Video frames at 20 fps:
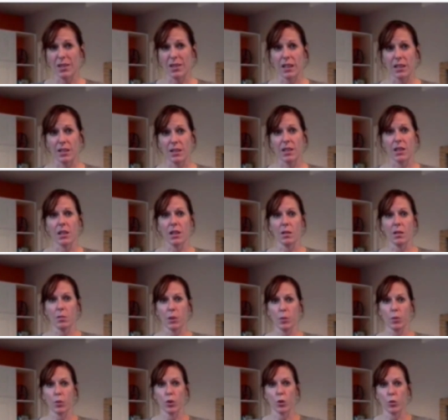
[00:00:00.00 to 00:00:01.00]
That's that
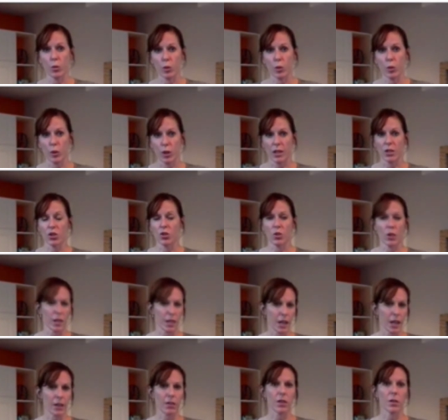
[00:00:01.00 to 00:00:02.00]
people are reluctant to do that.
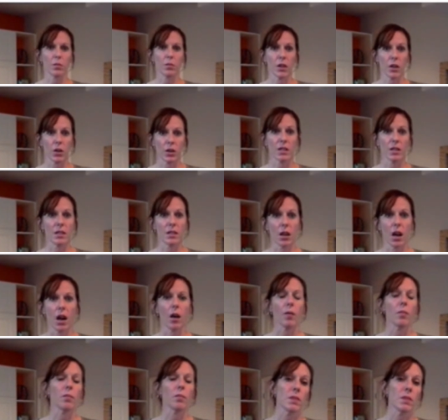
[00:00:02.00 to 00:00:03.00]
Not that there isn't
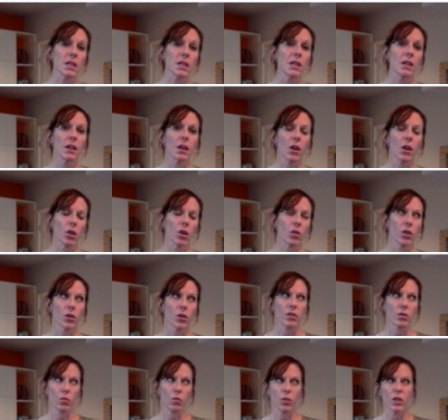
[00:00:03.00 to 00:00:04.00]
uh, meaning or there
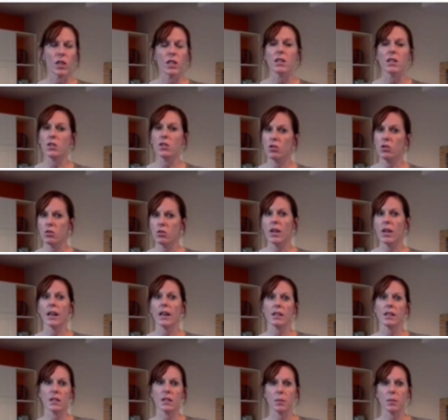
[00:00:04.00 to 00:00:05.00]
isn't reason to do
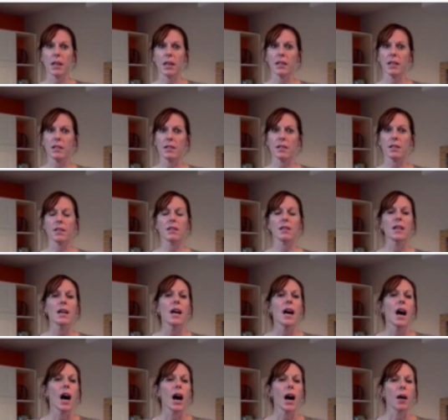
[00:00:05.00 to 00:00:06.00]
that in some cases,
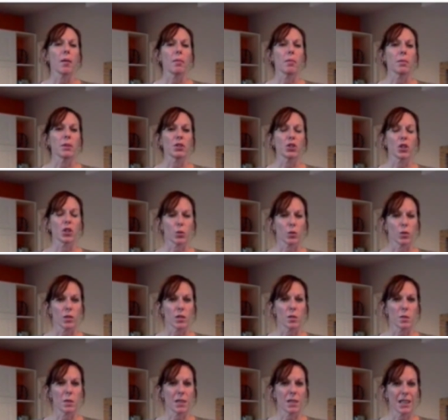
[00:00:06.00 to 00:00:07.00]
um, but generally
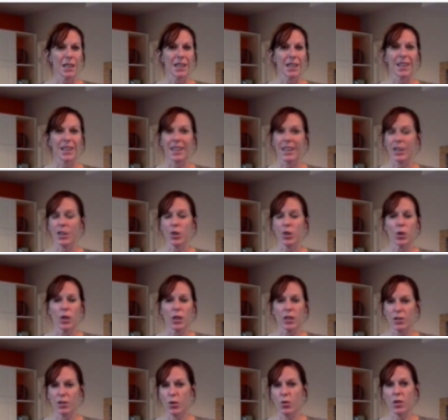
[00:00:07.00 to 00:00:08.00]
speaking, again, you
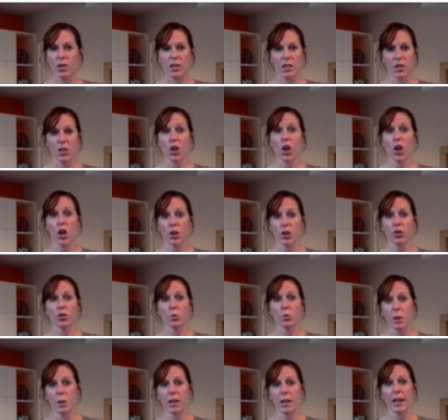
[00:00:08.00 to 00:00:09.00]
guys know this. It's hard to do
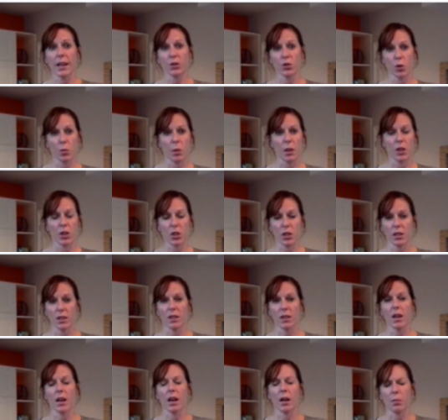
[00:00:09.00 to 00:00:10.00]
pediatric patient
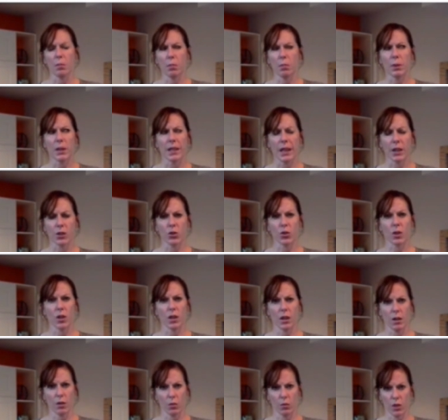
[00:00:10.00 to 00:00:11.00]
uh, pediatric
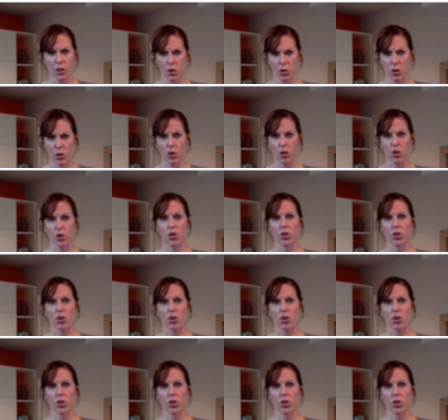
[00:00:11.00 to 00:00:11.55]
research.